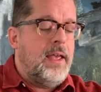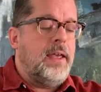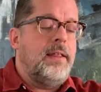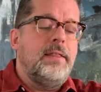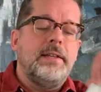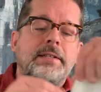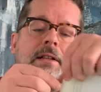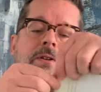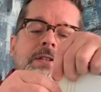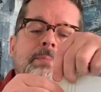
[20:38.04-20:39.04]
in this
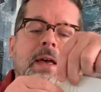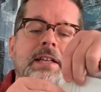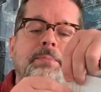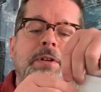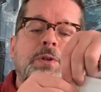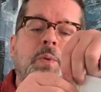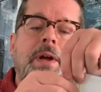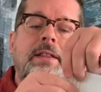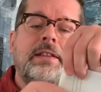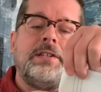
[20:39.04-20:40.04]
little space
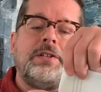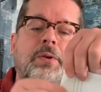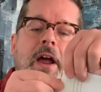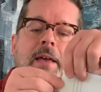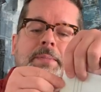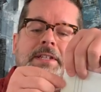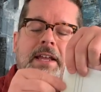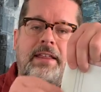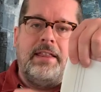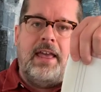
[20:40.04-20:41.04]
between the stripes
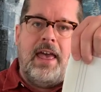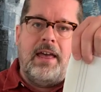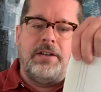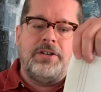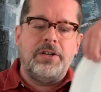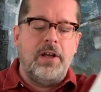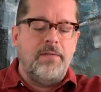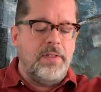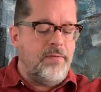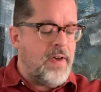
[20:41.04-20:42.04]
and the edge
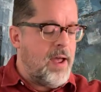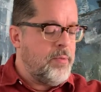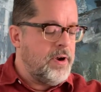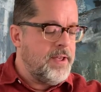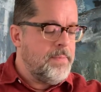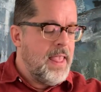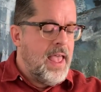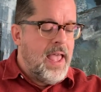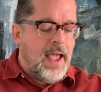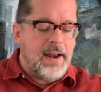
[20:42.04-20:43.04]
of the fabric.
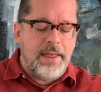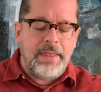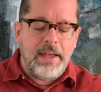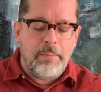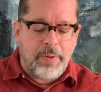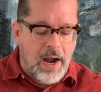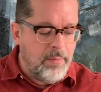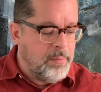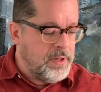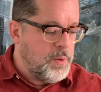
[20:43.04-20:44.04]
And I think it
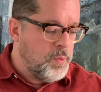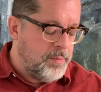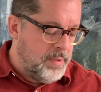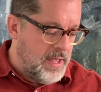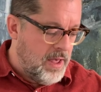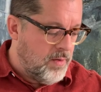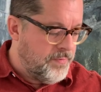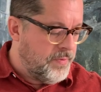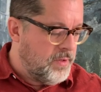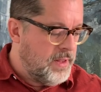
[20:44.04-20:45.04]
probably would be
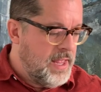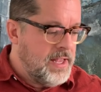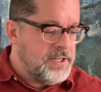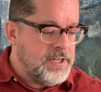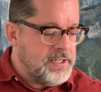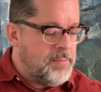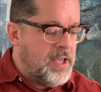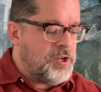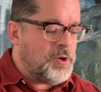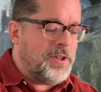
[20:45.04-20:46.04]
helpful just to
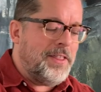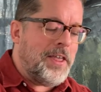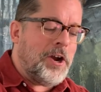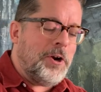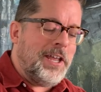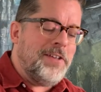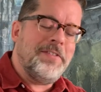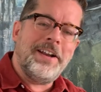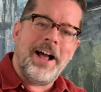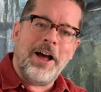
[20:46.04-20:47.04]
make sure that they are
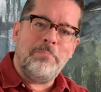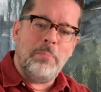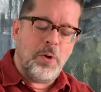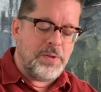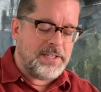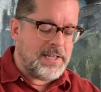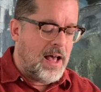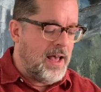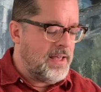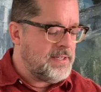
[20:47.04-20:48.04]
even on both
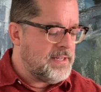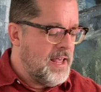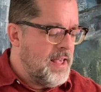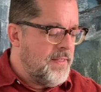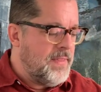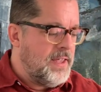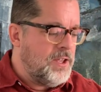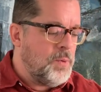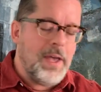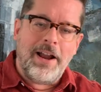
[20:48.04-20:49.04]
sides, that
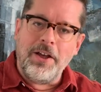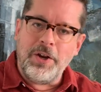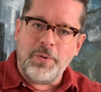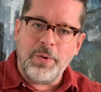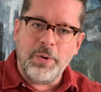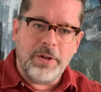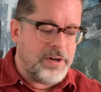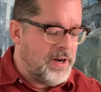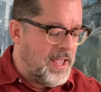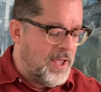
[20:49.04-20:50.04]
you get out your
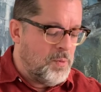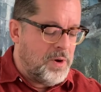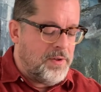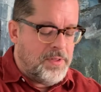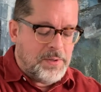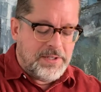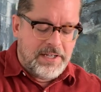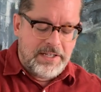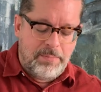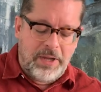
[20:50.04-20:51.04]
ruler and one of those
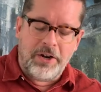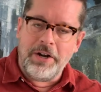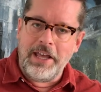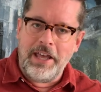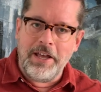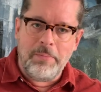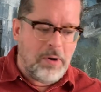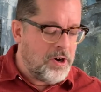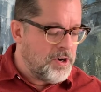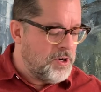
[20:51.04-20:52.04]
disappearing ink
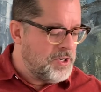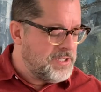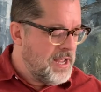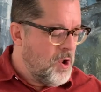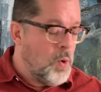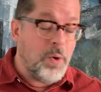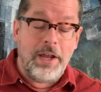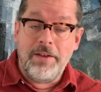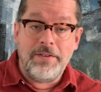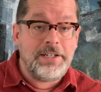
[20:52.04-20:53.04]
markers or
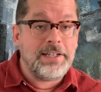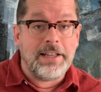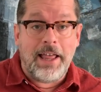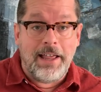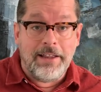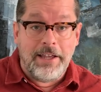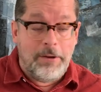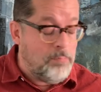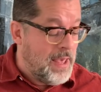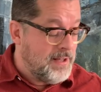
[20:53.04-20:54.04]
even just lightly
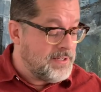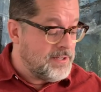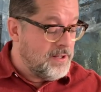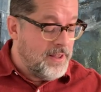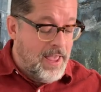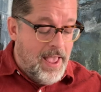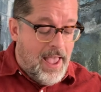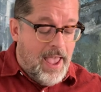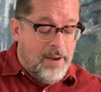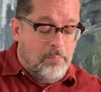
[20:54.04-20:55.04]
in pencil
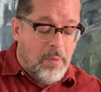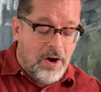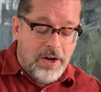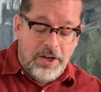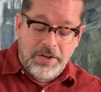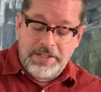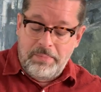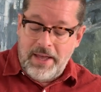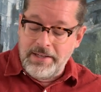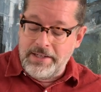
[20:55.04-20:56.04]
and mark your
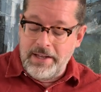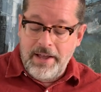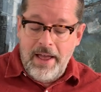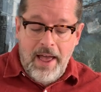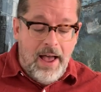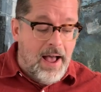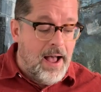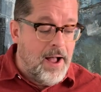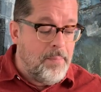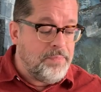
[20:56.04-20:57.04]
spacing.
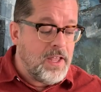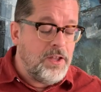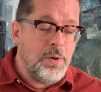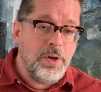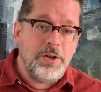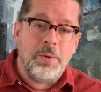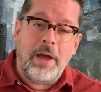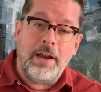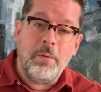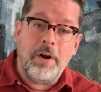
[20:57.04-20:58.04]
Um, you can do
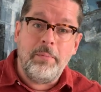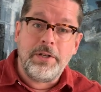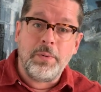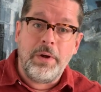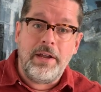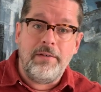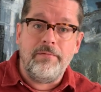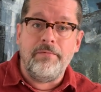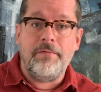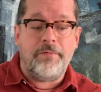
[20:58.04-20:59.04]
anywhere
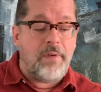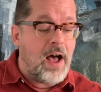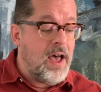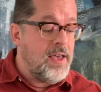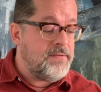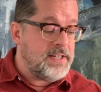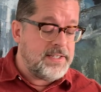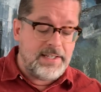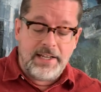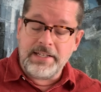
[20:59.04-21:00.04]
between five to
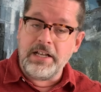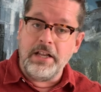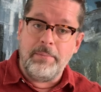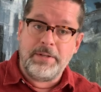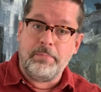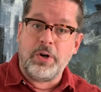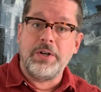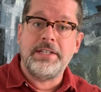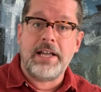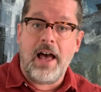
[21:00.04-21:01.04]
six clips
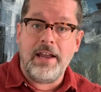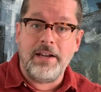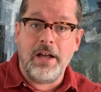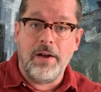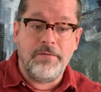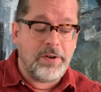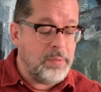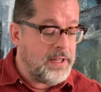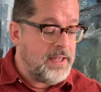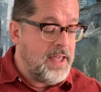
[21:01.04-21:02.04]
per side
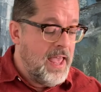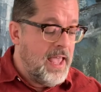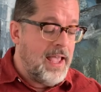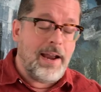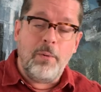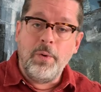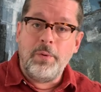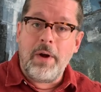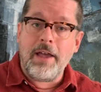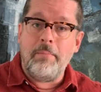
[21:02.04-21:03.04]
comfortably. And I
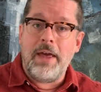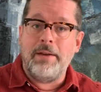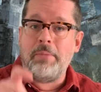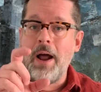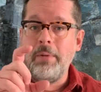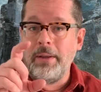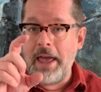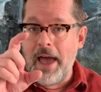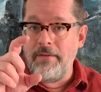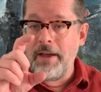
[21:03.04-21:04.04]
would recommend probably
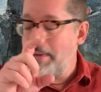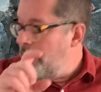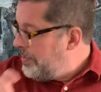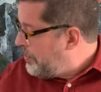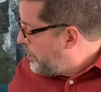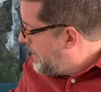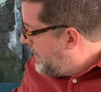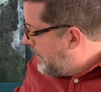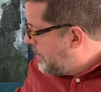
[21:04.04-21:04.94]
having about three